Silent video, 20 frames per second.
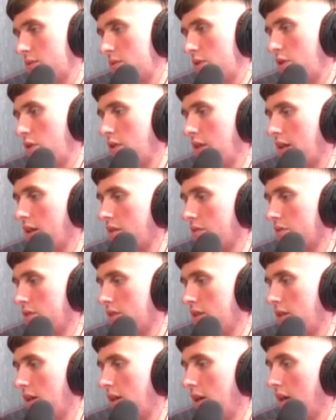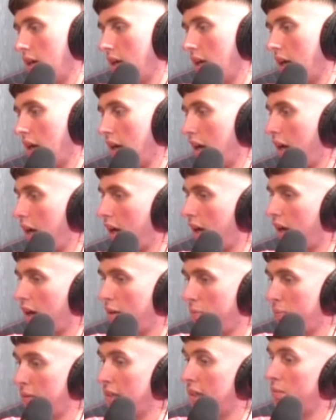two years,
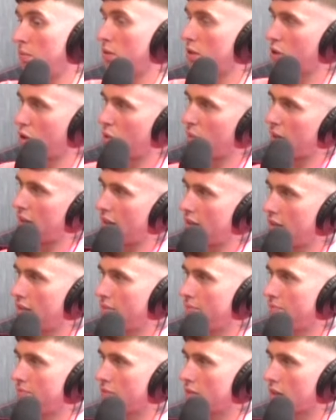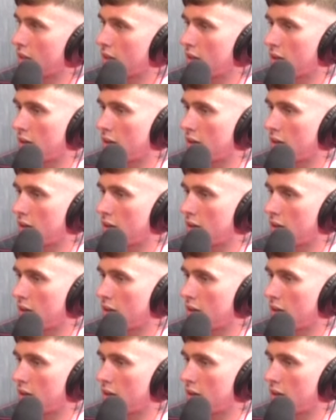I've been able to go well. Yeah.